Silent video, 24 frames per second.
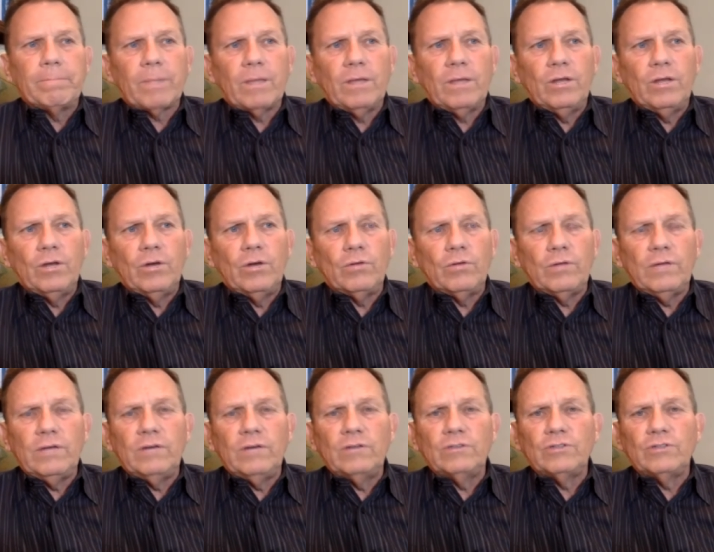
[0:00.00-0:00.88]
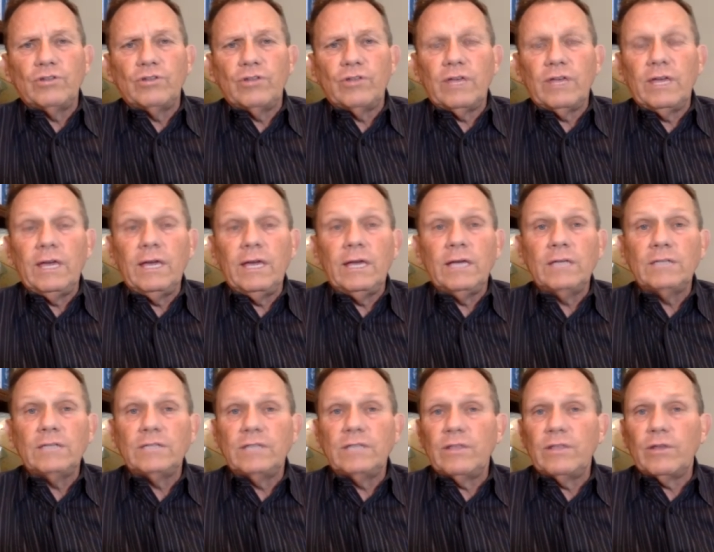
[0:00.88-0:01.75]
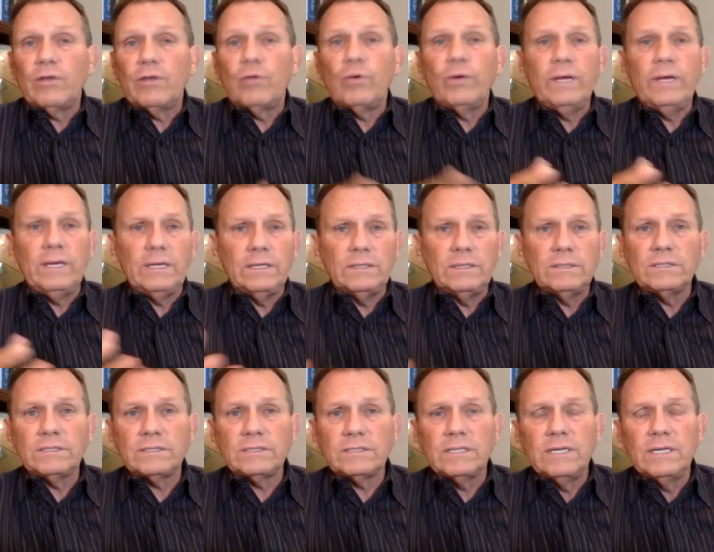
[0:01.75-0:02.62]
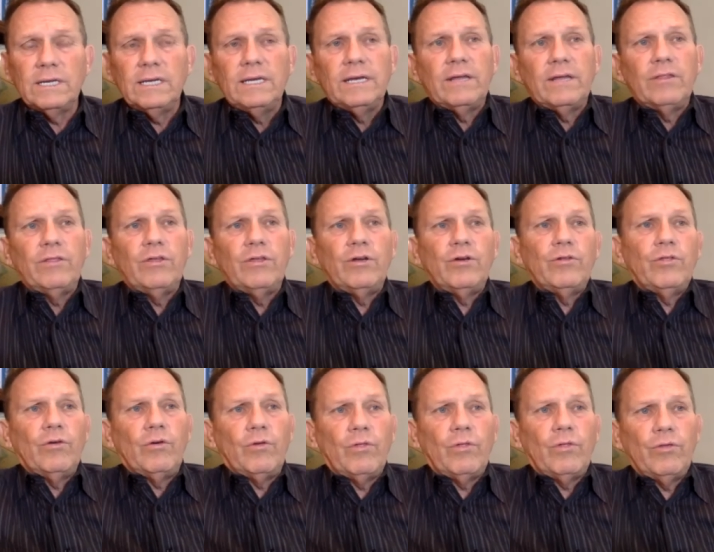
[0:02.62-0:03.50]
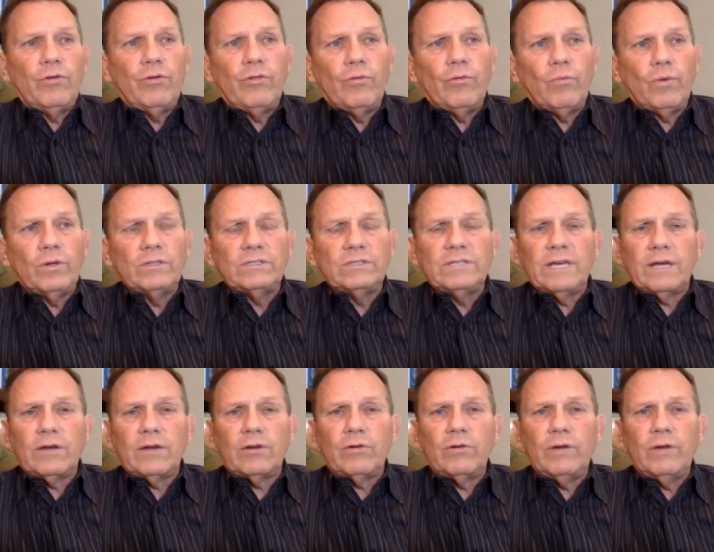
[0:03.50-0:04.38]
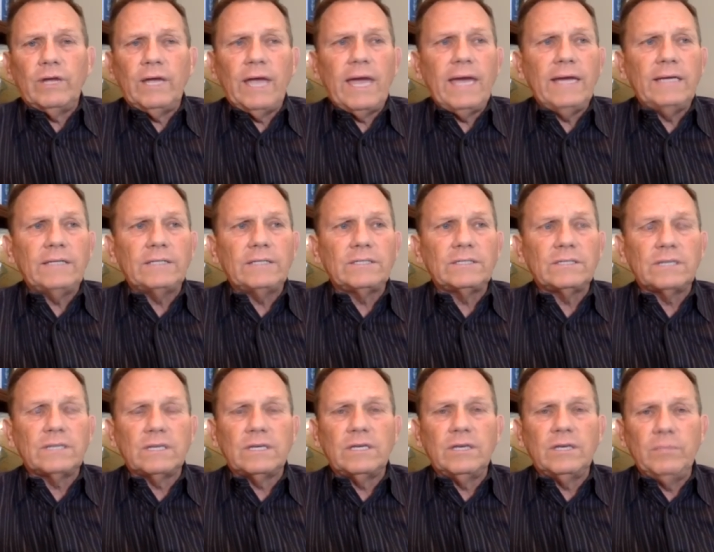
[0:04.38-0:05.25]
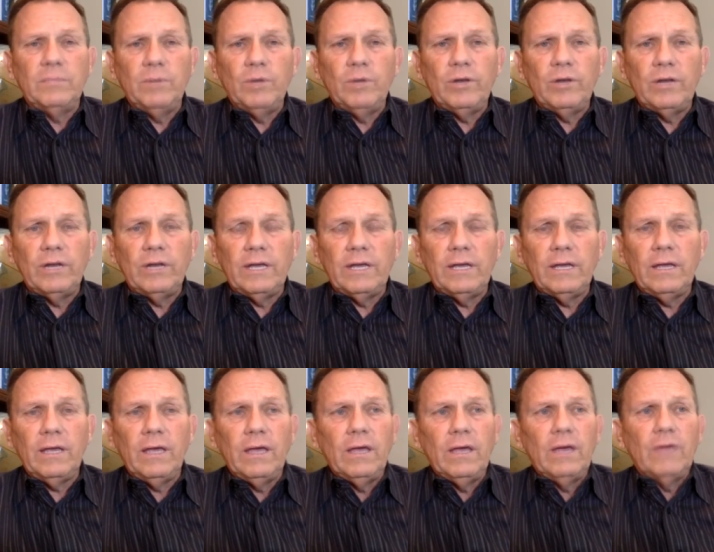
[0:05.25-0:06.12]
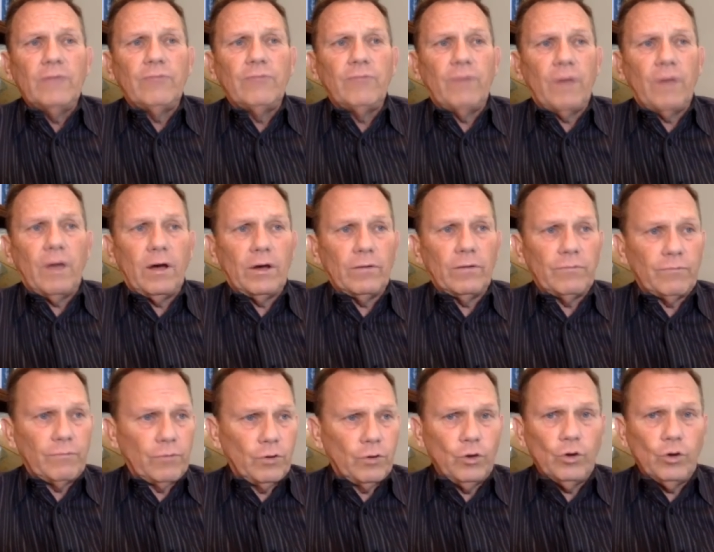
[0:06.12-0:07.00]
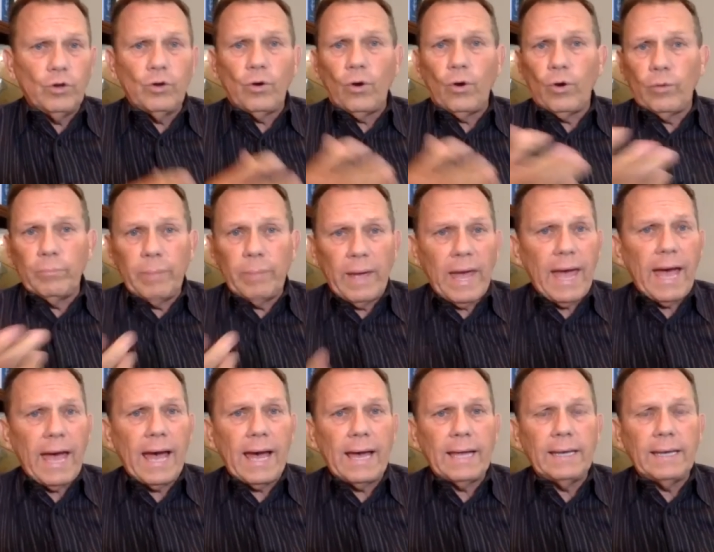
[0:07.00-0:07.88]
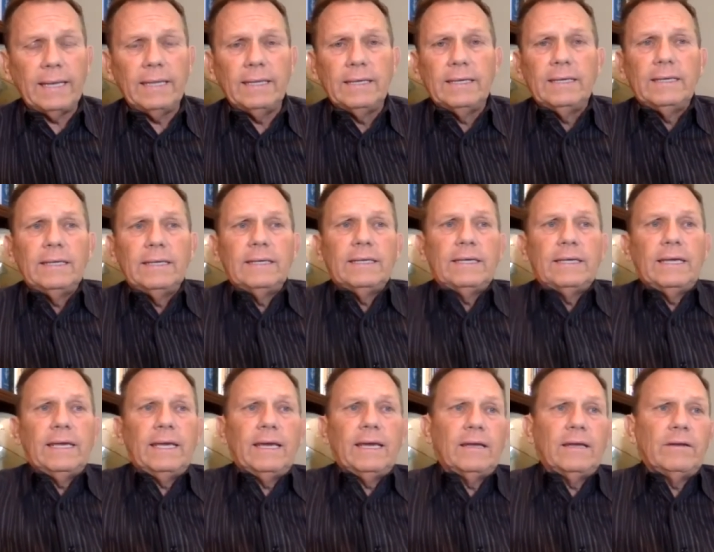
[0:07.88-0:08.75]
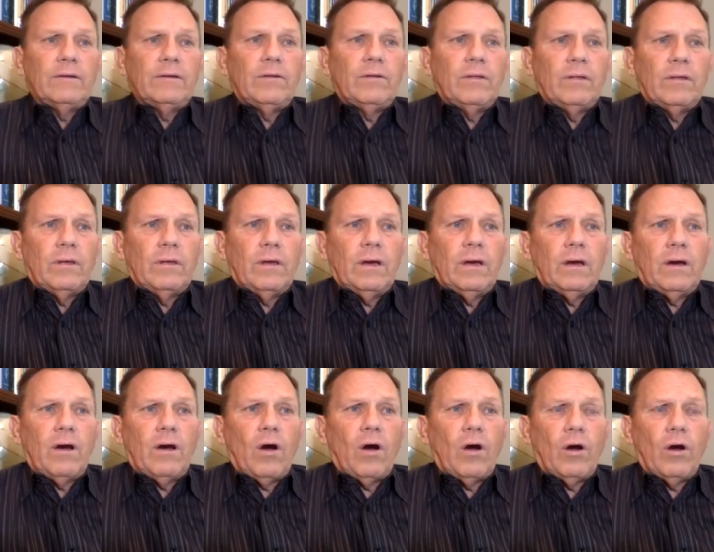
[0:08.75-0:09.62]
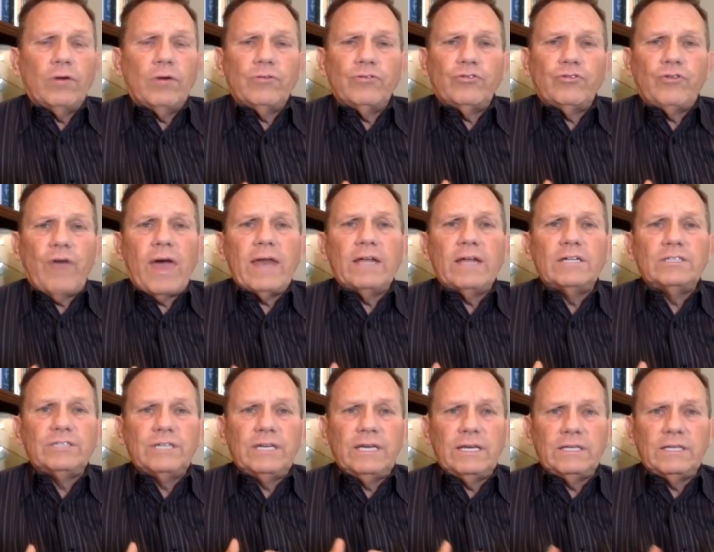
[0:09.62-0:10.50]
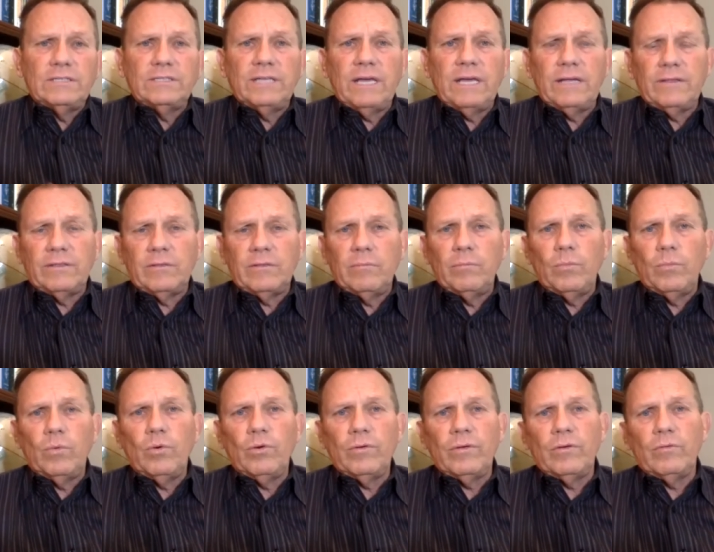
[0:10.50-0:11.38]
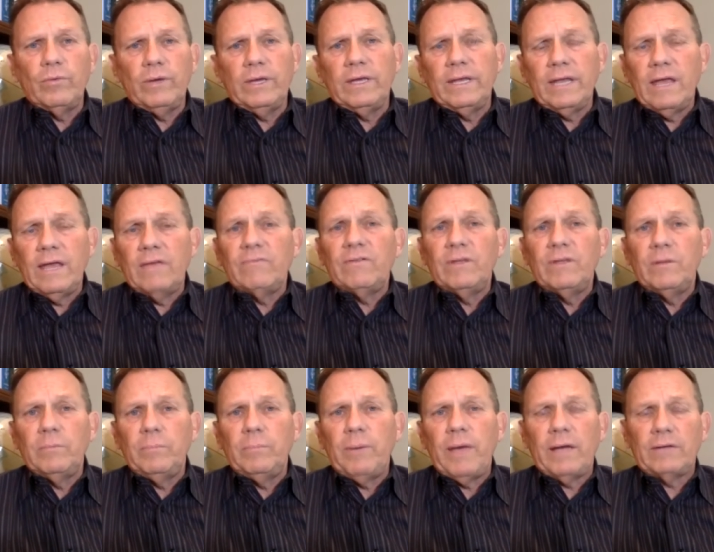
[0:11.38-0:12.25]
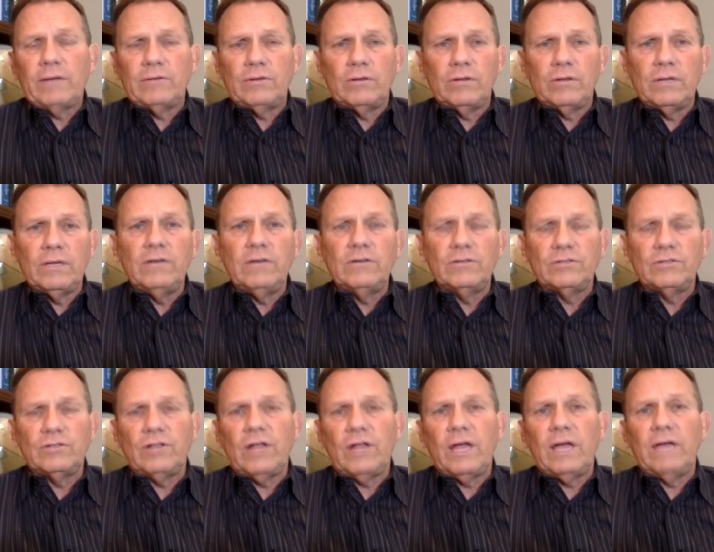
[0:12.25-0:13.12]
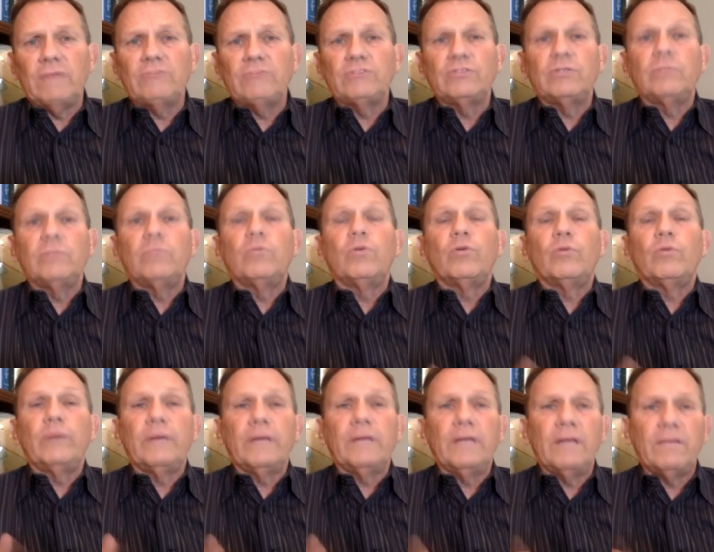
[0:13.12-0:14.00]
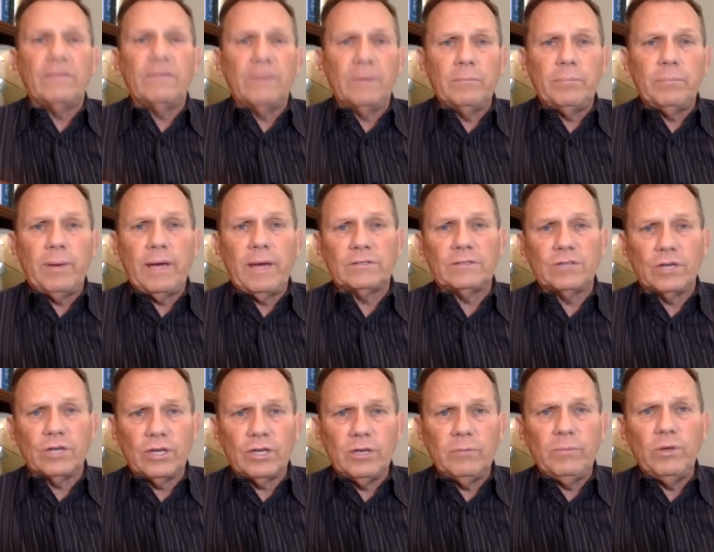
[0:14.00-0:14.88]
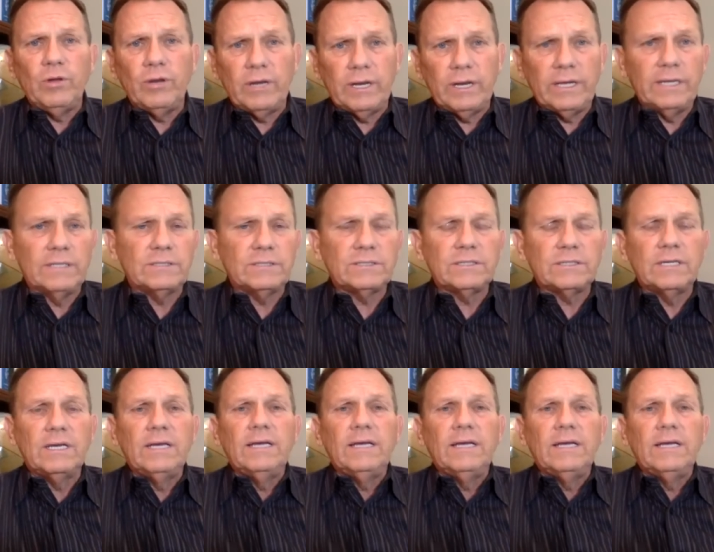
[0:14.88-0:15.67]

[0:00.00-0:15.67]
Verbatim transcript: you know, leaders are the kings and the queens they're the, they're the ones that create community, uh, good or bad. And uh, our strategy is that the more that we can have an impact on leaders' lives, the more we can have impact on communities